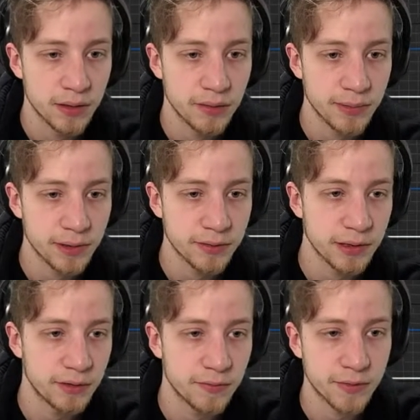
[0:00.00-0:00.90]
Because
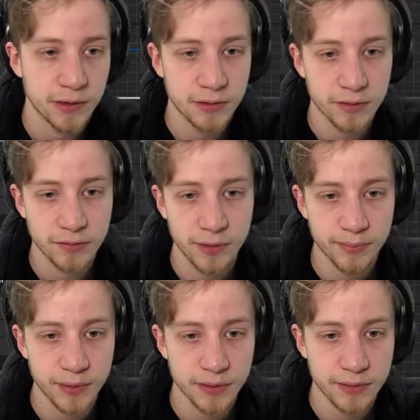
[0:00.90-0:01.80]
I don't want that to
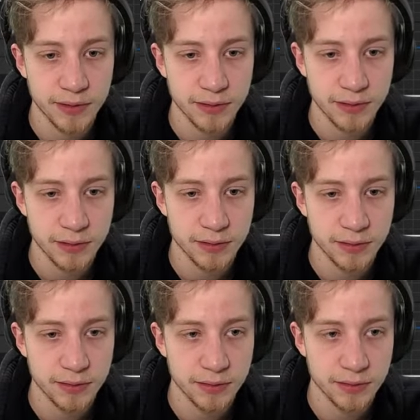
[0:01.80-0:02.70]
happen when
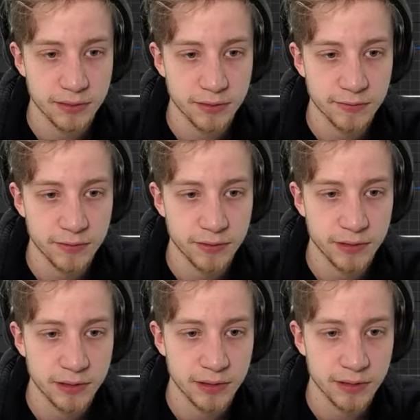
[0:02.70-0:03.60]
this is
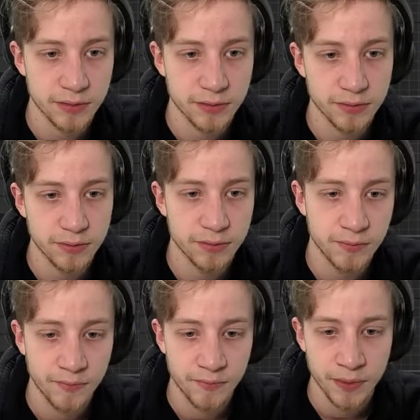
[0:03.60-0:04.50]
walking is
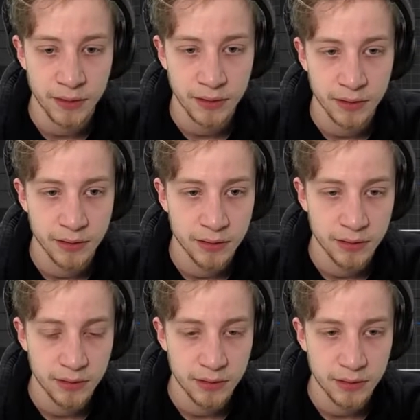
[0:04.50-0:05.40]
true.
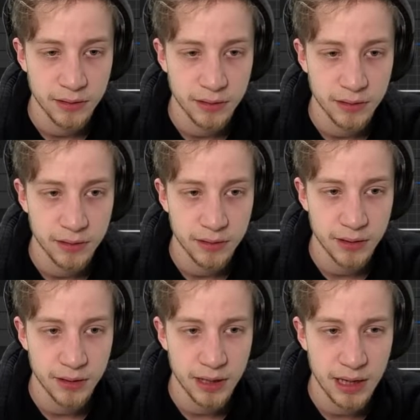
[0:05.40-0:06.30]

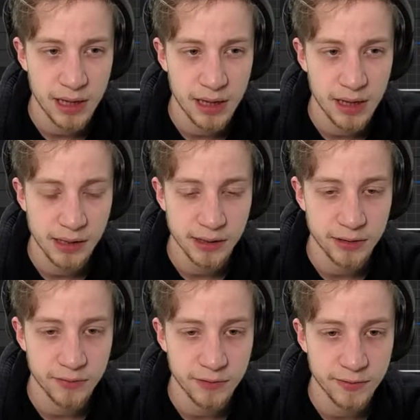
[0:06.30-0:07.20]
Nah, I
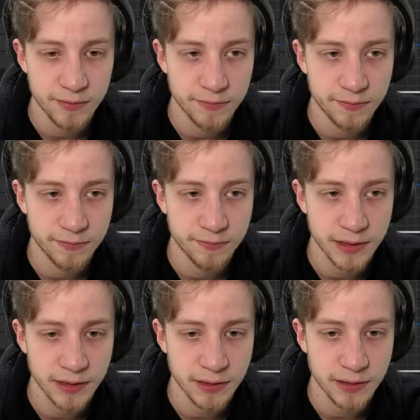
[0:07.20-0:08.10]
can do that one
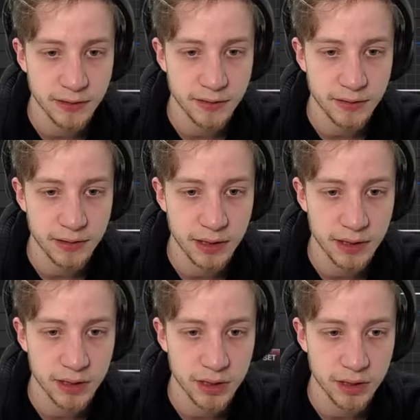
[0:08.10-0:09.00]
first,
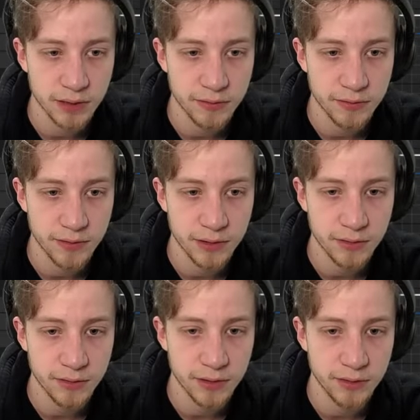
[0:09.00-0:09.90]
actually. So you want to
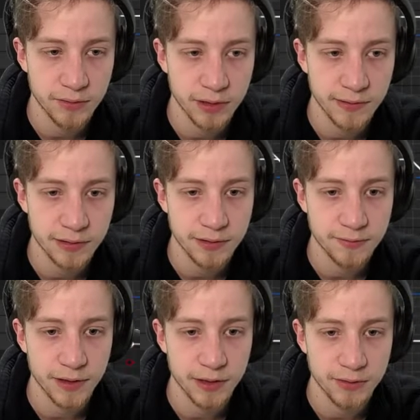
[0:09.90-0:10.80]
continue only when this
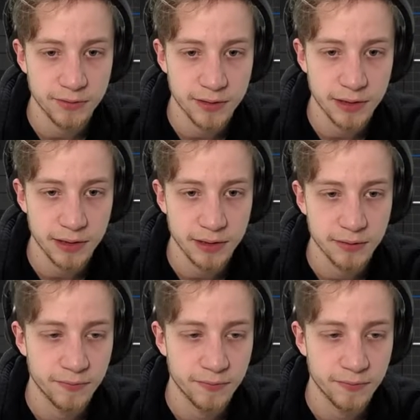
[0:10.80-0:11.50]
value is higher.